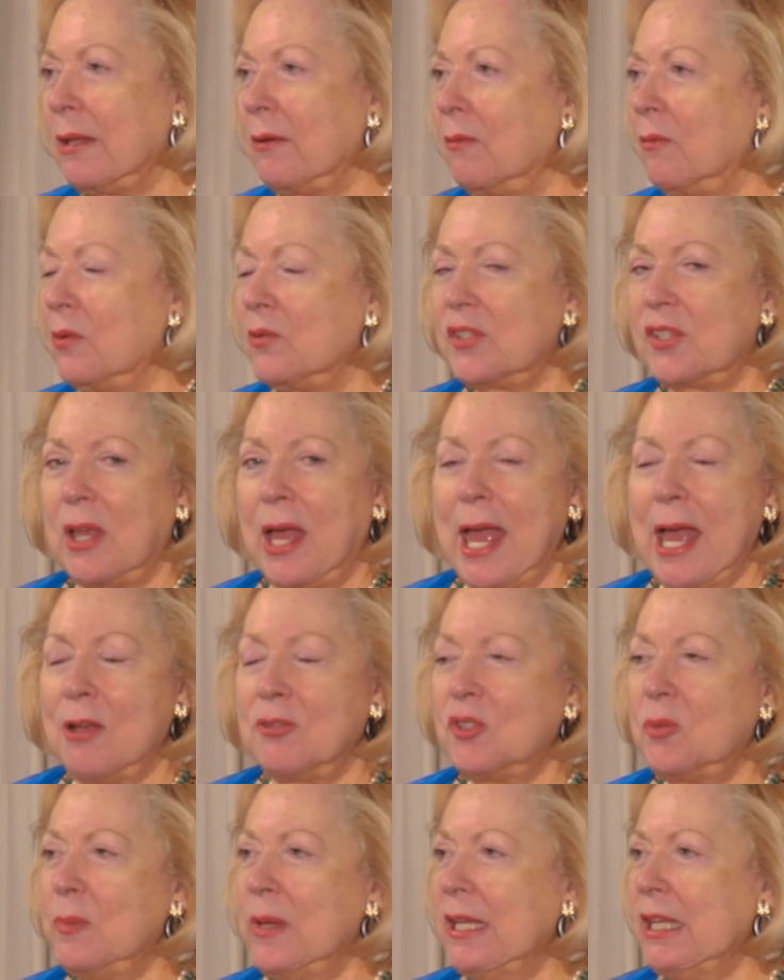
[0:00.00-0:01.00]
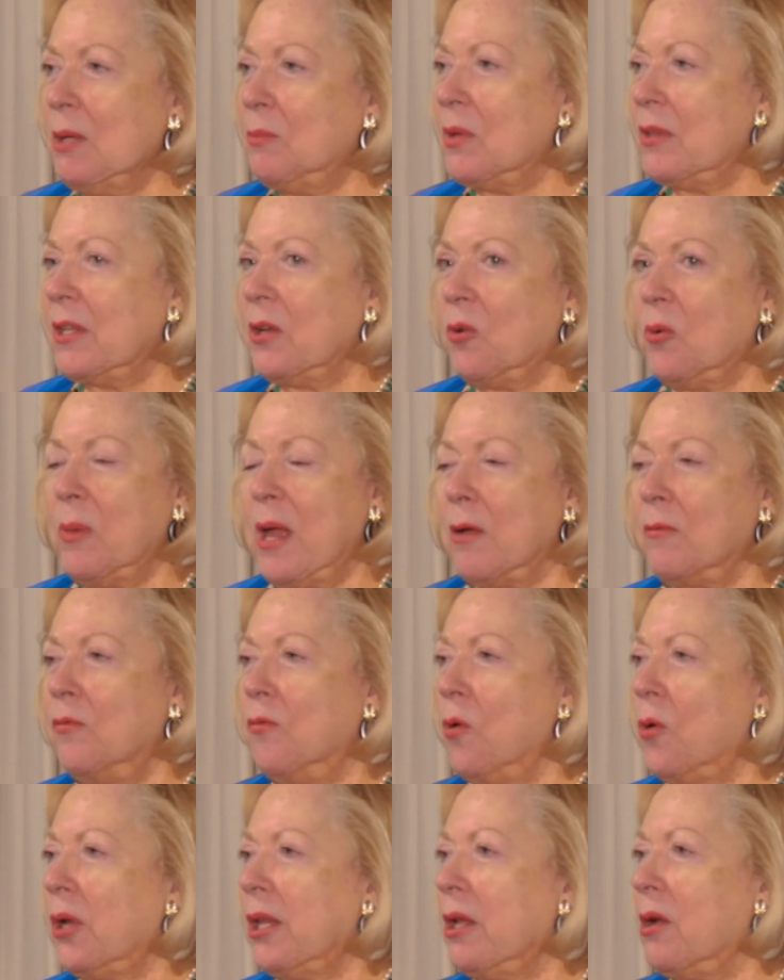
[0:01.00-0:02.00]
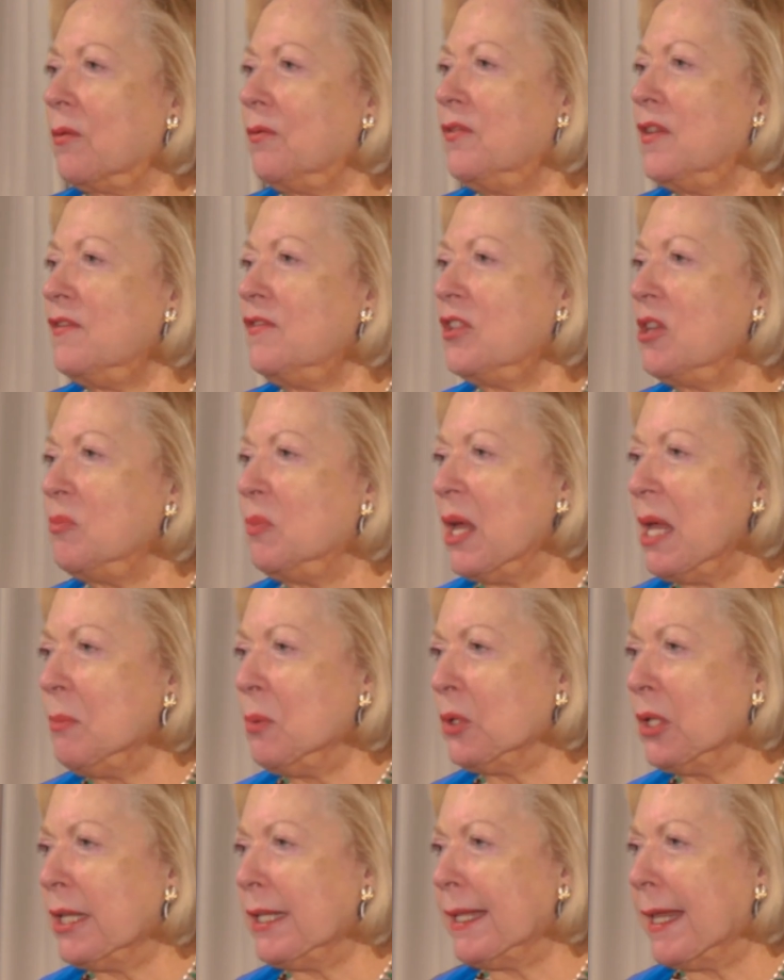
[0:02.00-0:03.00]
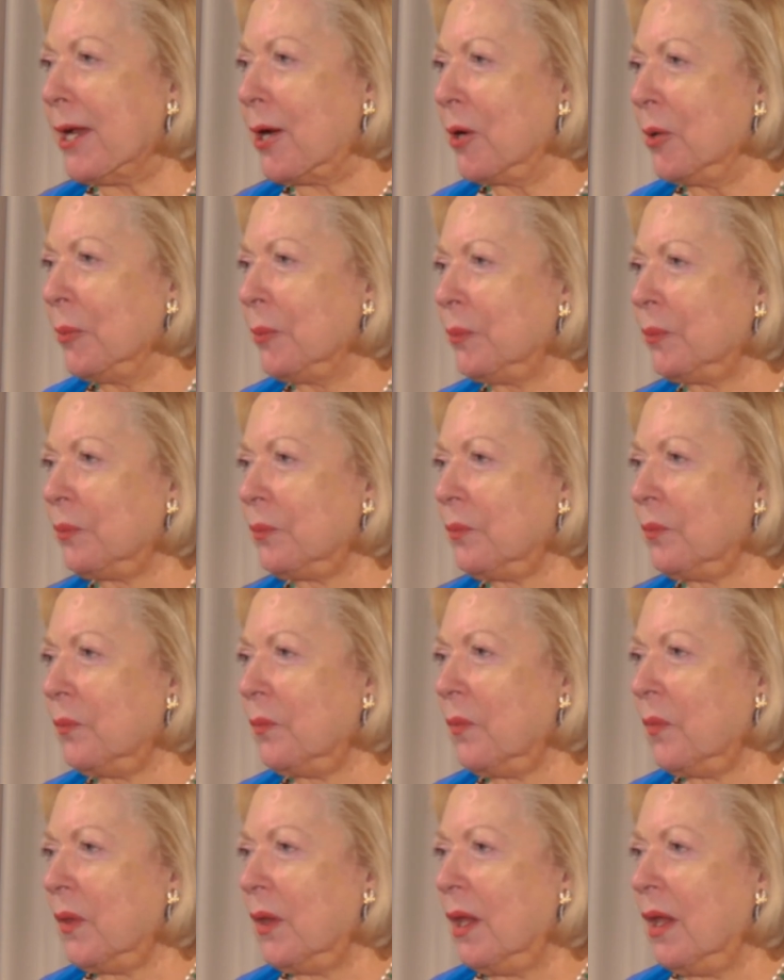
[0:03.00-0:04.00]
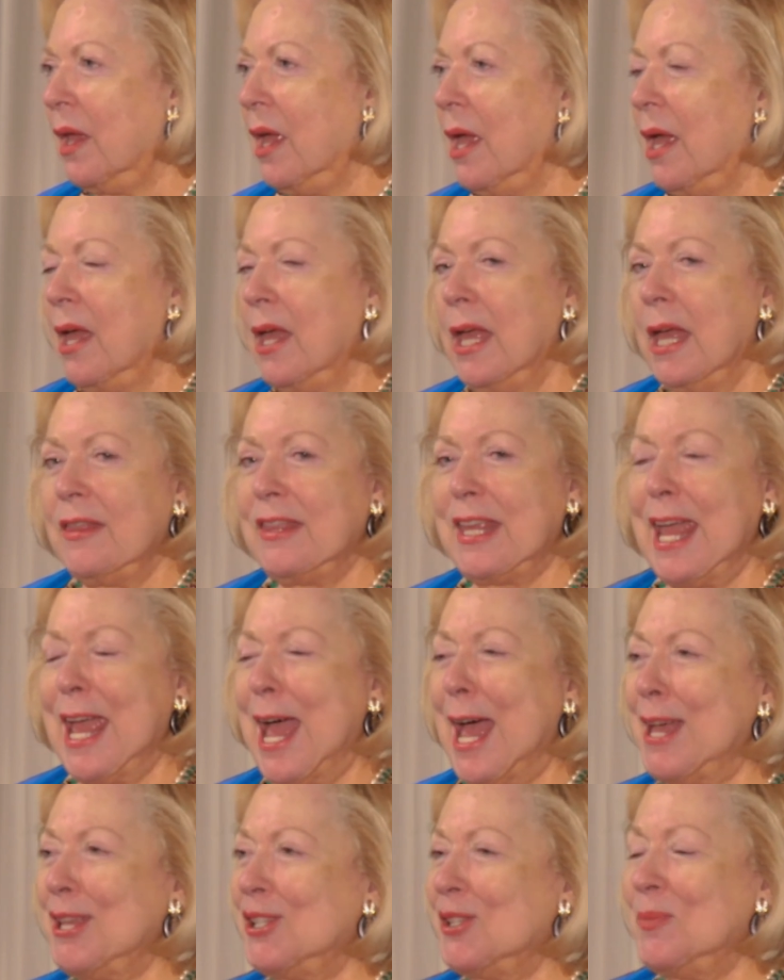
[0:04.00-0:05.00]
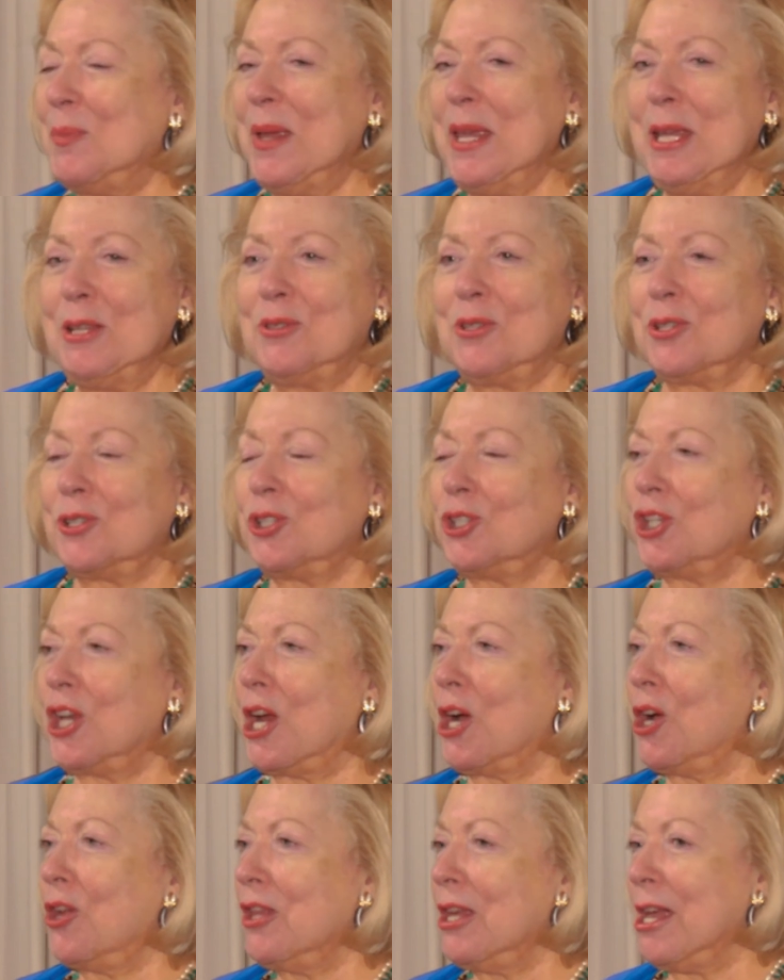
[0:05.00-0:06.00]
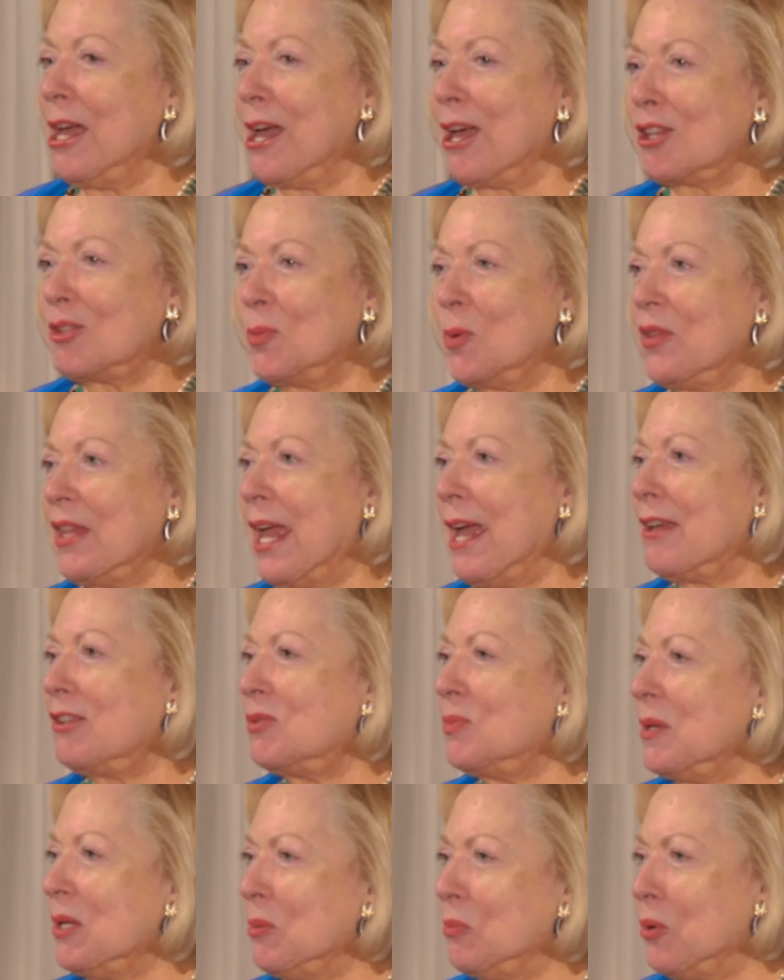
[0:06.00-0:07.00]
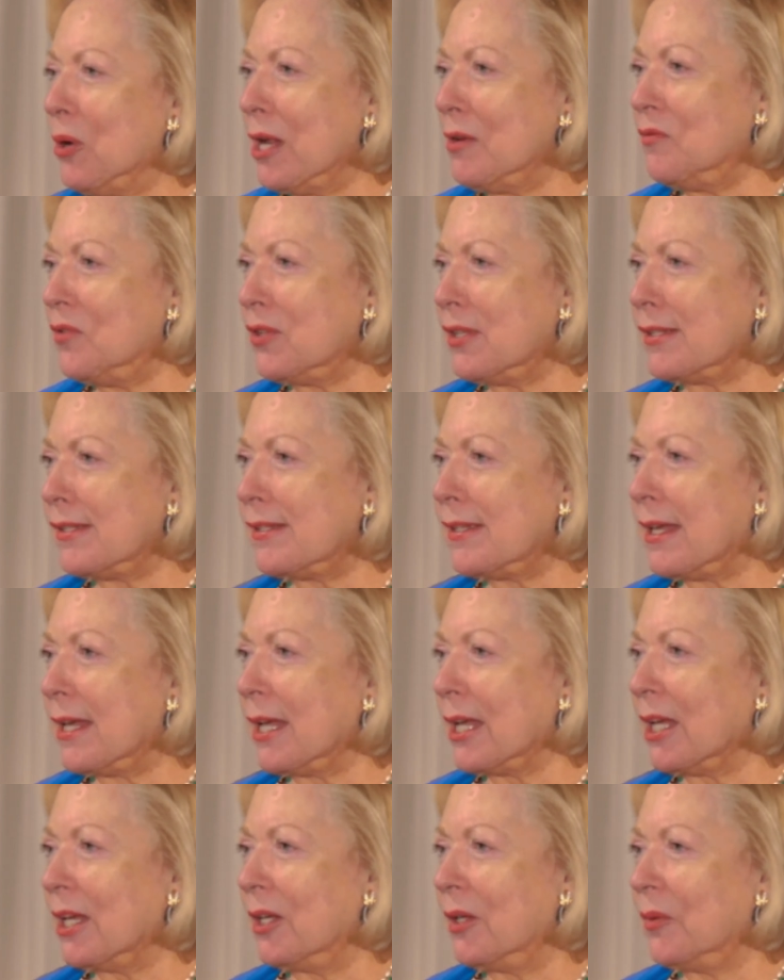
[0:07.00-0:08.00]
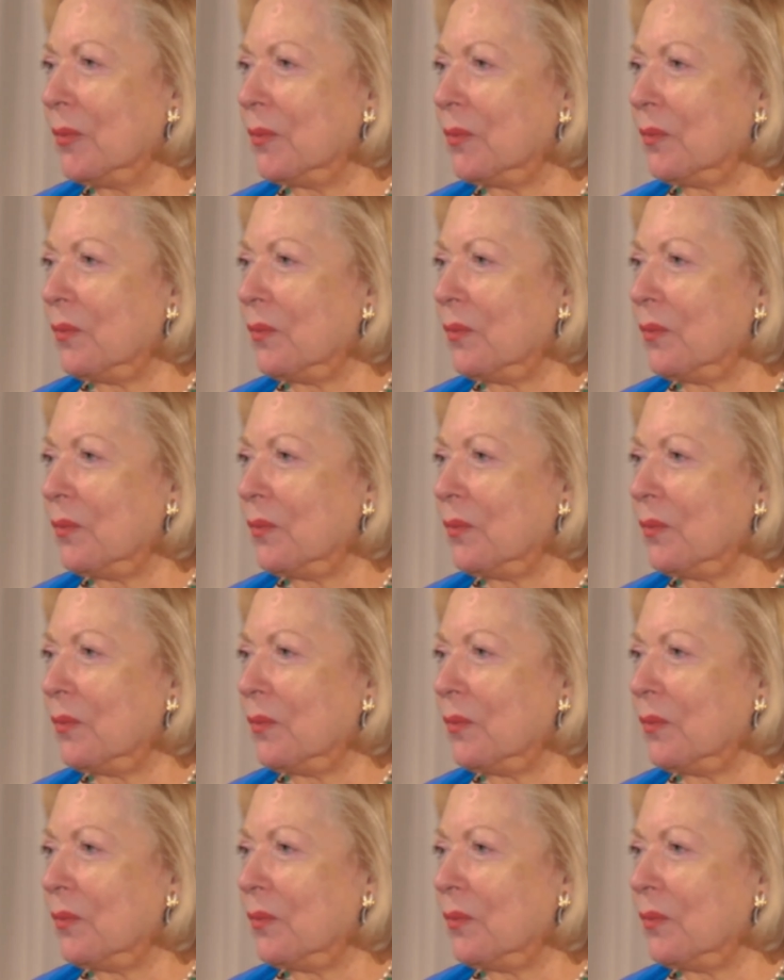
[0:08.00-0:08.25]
It was a house meeting, but there were about 40 or 50 people in there. They asked me to share the gospel. They asked me to pray for the sick.